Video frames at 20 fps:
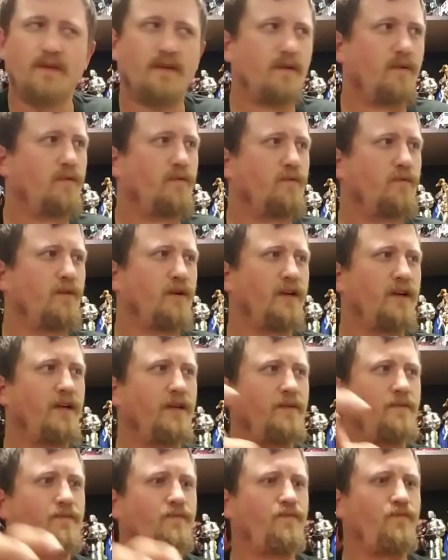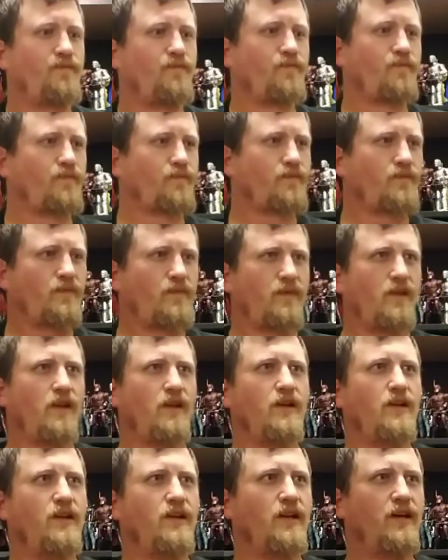All right.
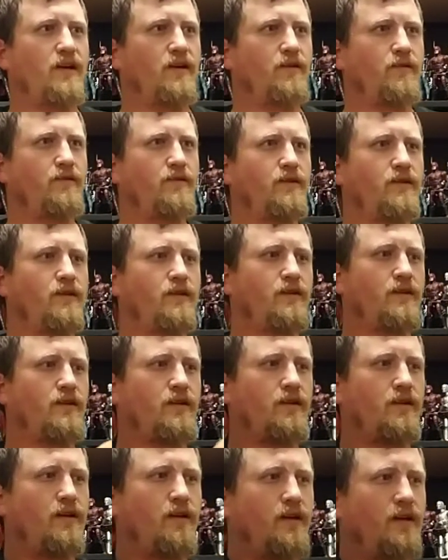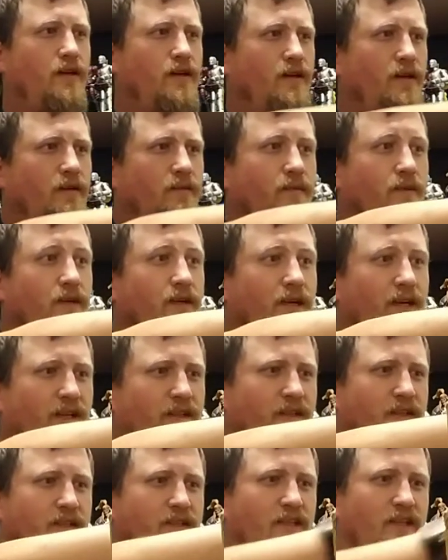Now, um,
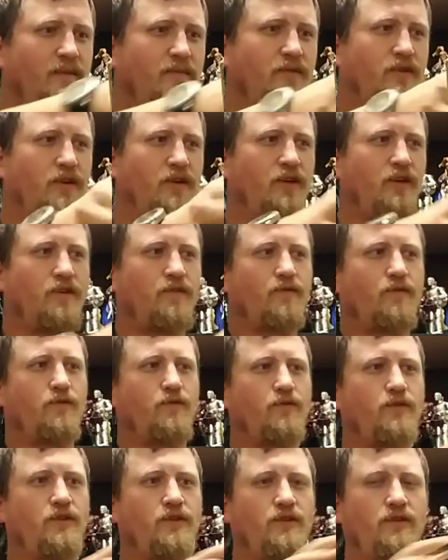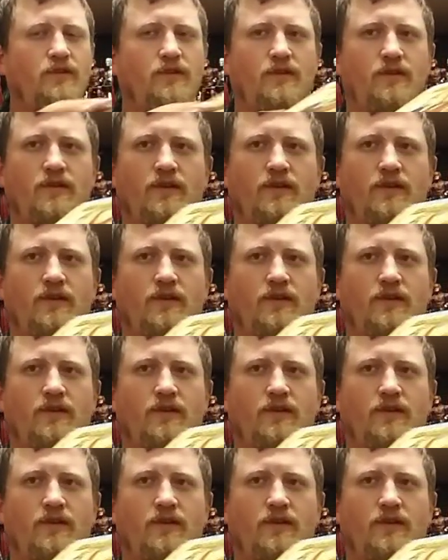at that same Target, of course,